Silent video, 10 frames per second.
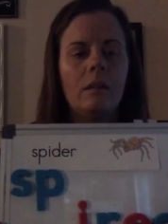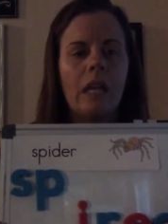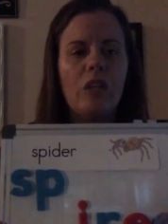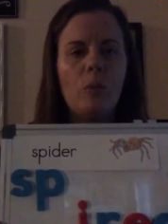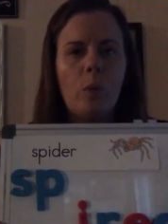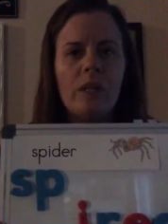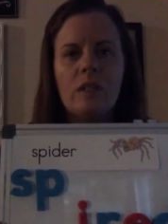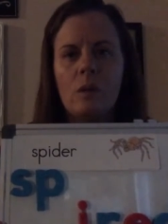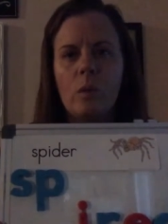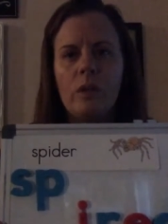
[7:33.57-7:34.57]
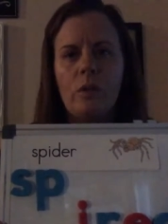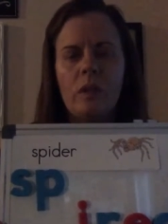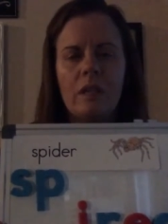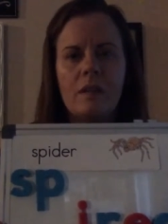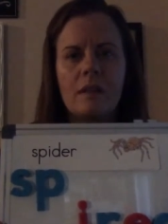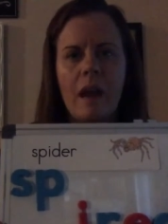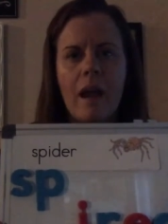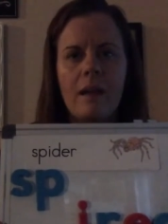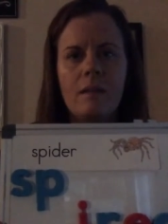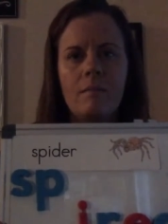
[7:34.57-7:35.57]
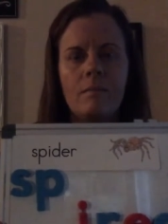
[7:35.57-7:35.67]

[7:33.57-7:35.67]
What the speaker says: Can you point to the one you think is an I?